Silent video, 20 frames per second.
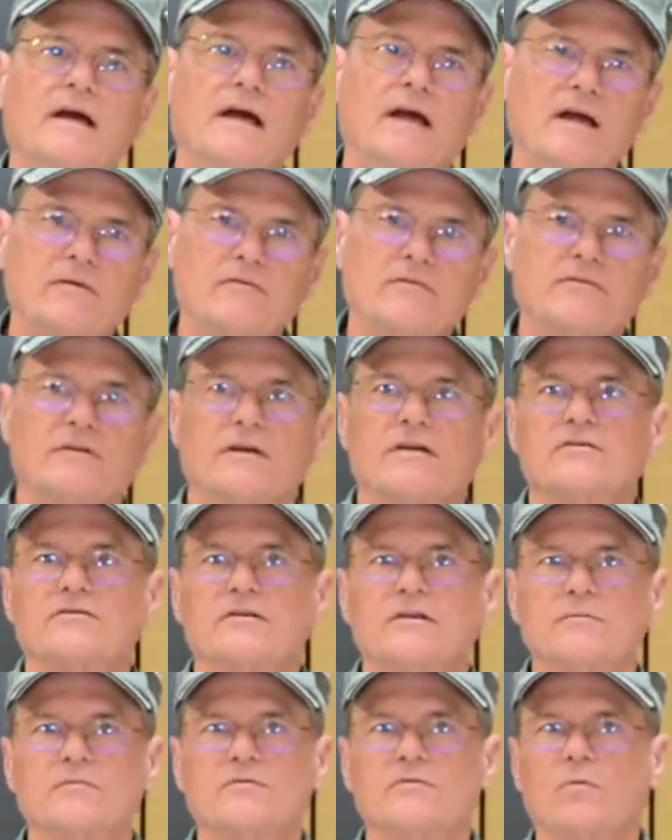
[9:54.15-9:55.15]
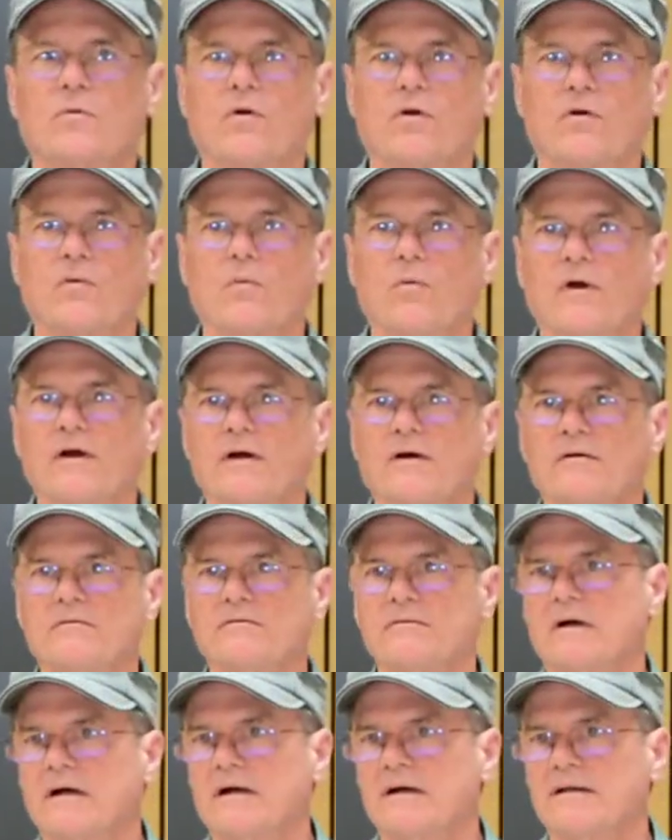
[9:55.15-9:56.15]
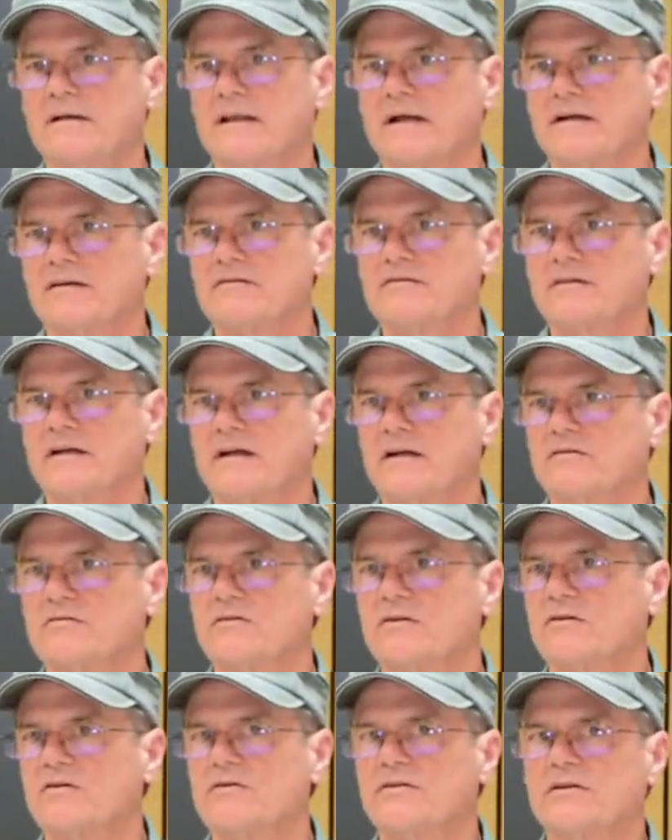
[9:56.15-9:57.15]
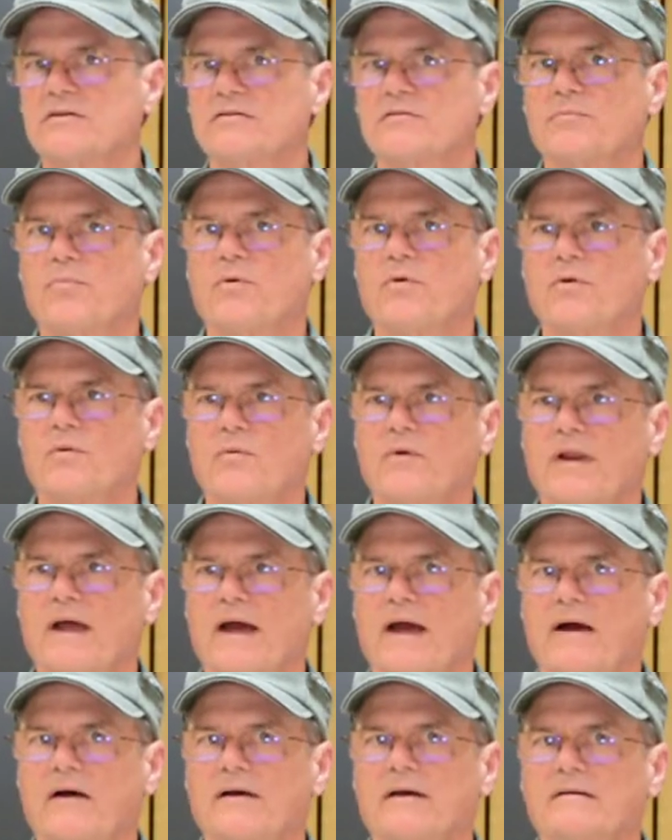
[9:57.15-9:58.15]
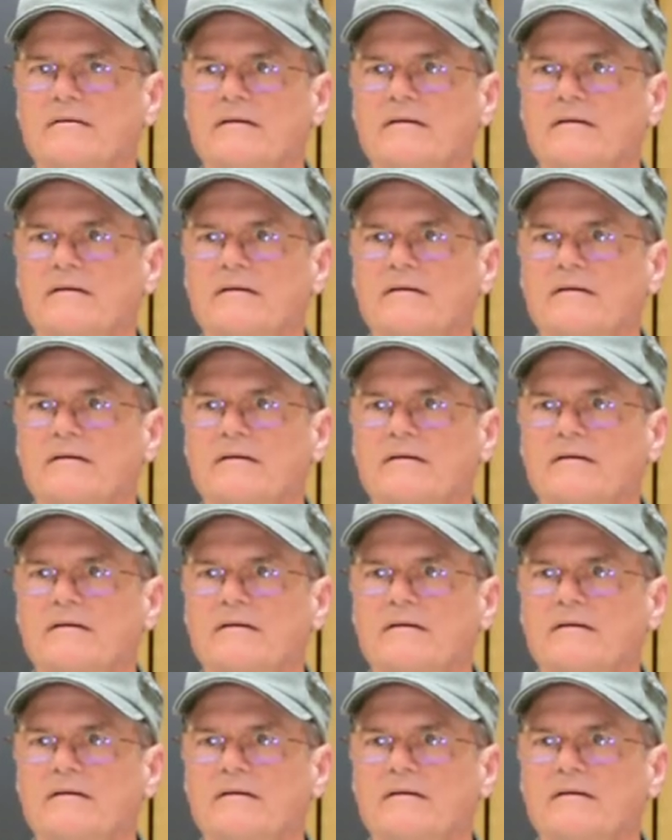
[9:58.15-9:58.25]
everything seems to work well. Uh, like I said, I was a little disappointed with how